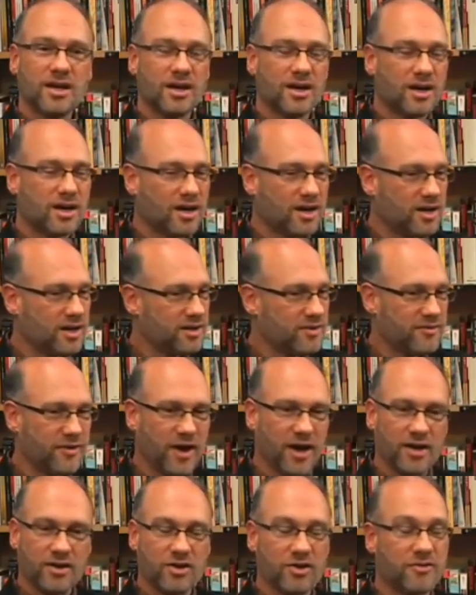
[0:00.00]
I
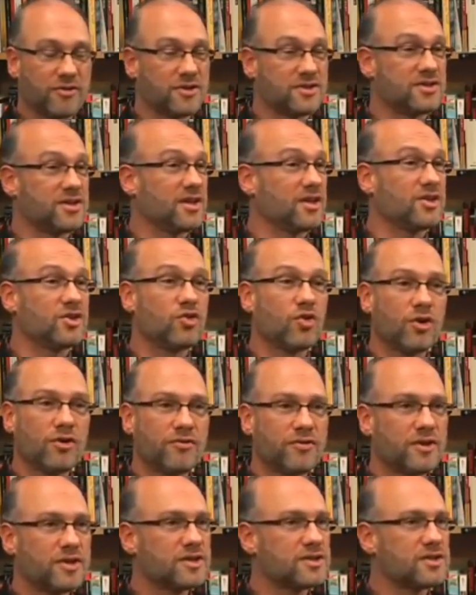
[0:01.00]
don't know if it's the
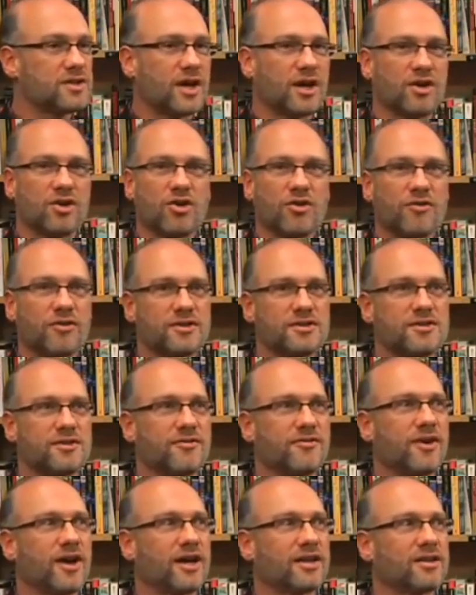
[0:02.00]
endorphins. I don't know if it's the
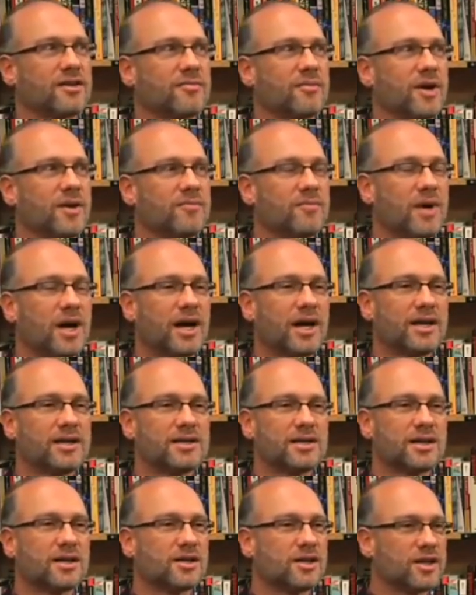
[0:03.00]
fact that my
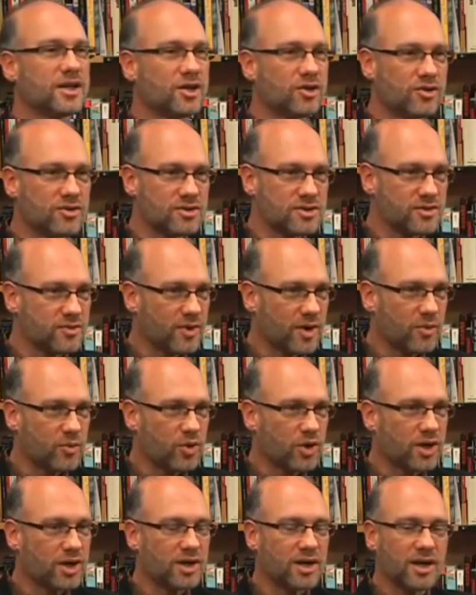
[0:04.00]
mind clears when I'm
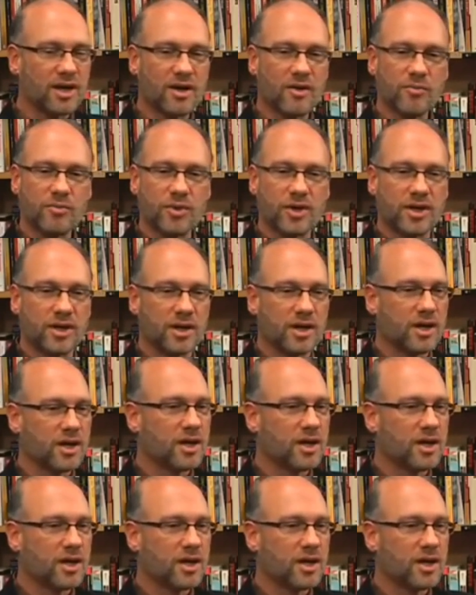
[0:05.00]
working out, but